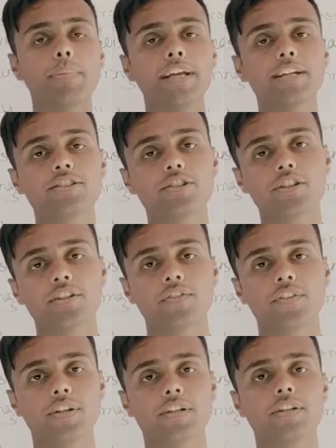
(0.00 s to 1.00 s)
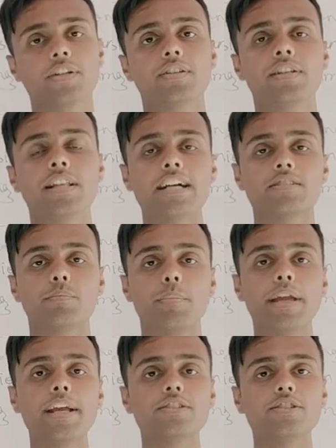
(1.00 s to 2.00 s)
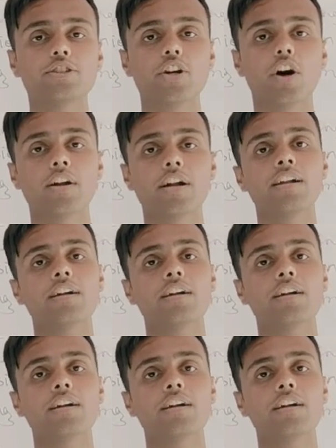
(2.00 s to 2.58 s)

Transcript: makes you differ, that makes your